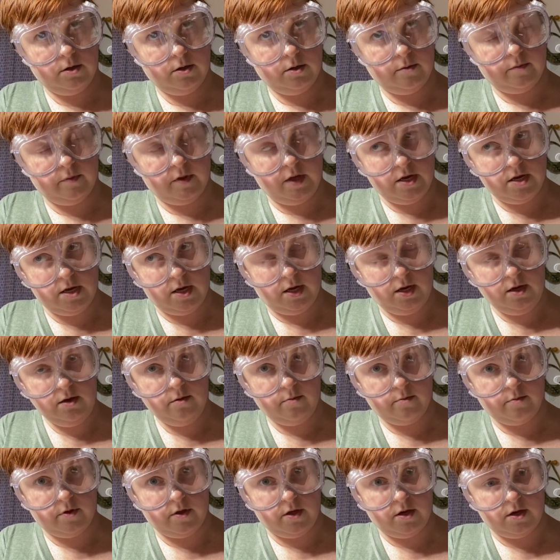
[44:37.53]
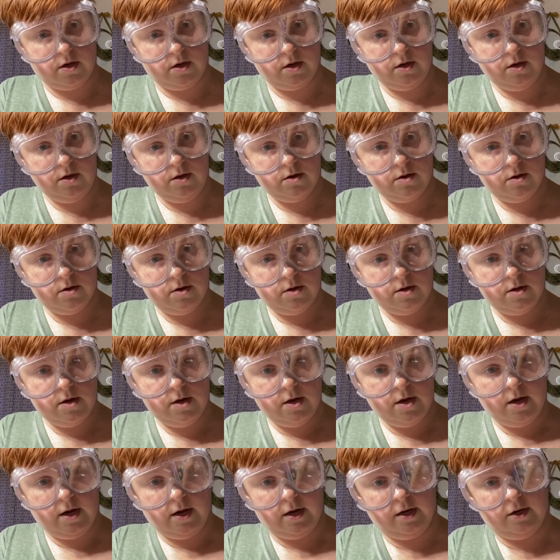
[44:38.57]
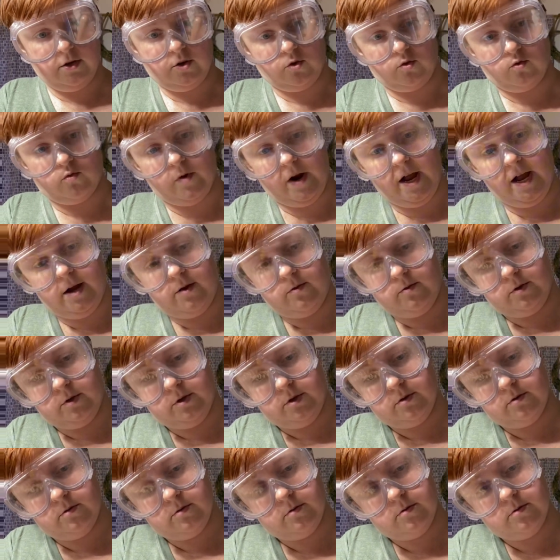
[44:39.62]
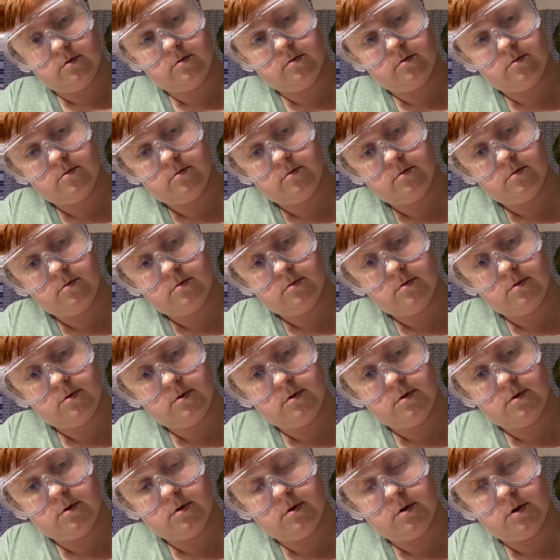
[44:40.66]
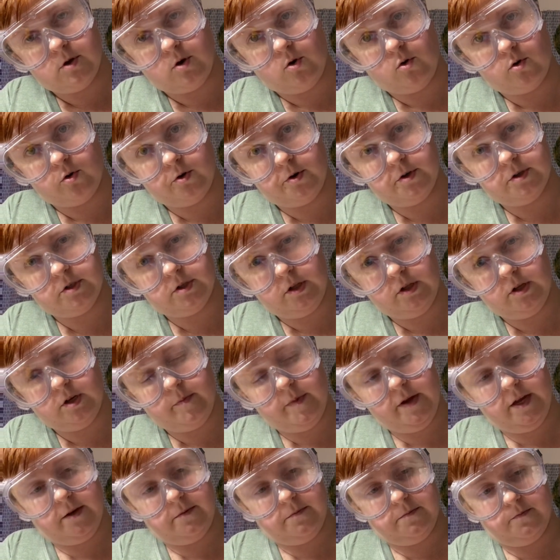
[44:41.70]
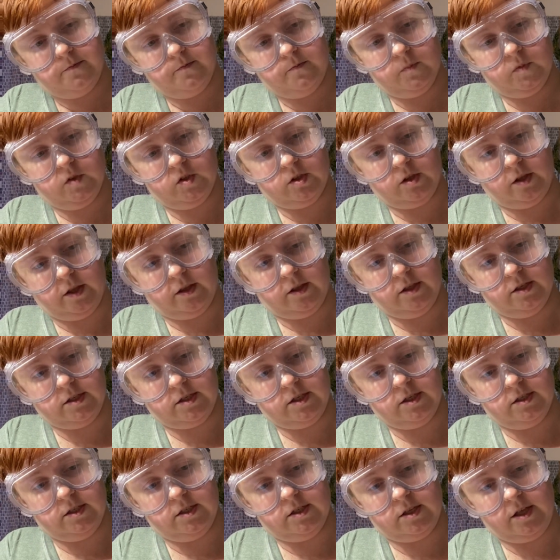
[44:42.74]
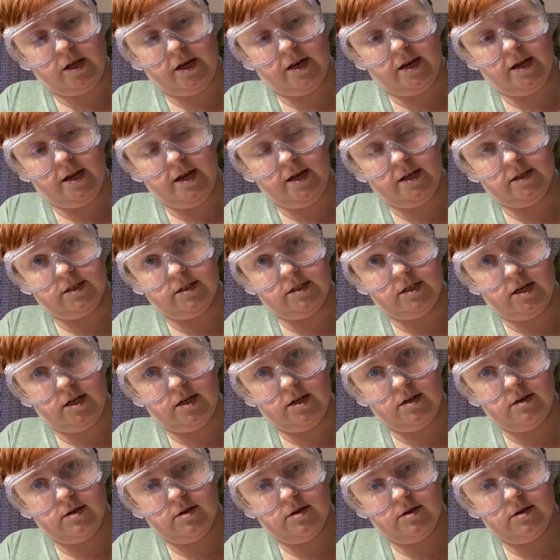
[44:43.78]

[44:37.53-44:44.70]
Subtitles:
Thinking. I need to round the corners a little bit so that this can slide against it.